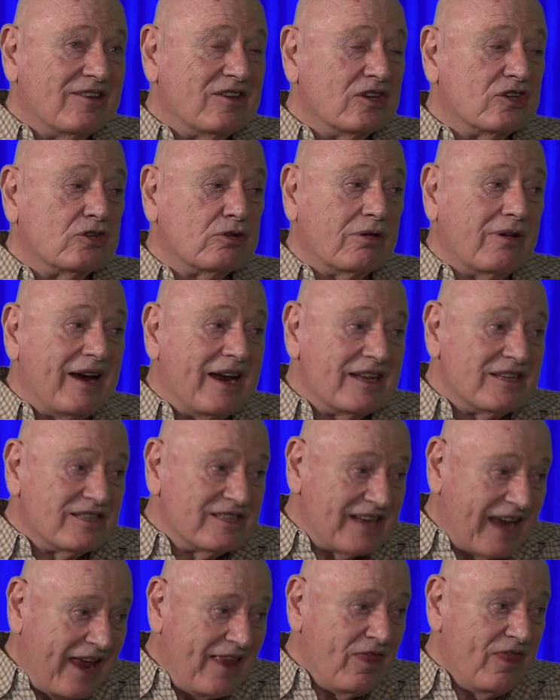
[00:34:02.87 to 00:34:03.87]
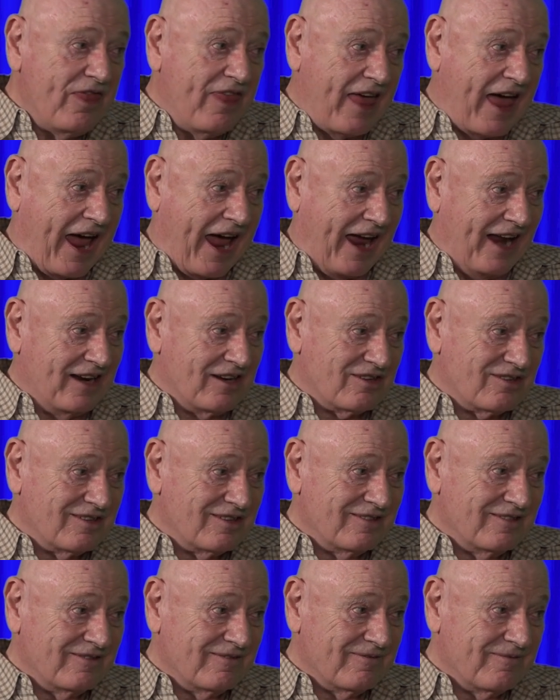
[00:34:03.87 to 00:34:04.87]
to transcend that.
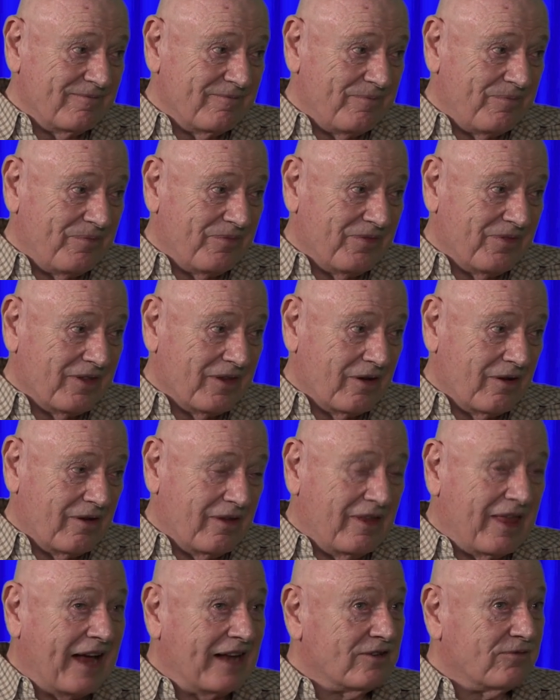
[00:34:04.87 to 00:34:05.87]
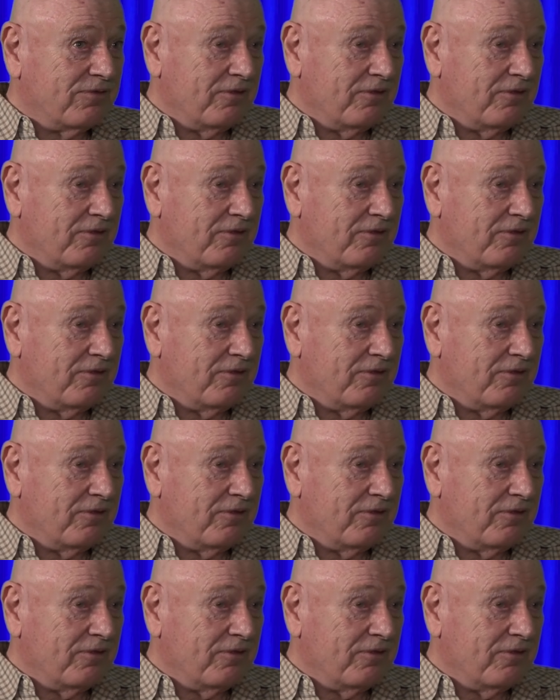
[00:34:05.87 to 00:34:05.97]
That's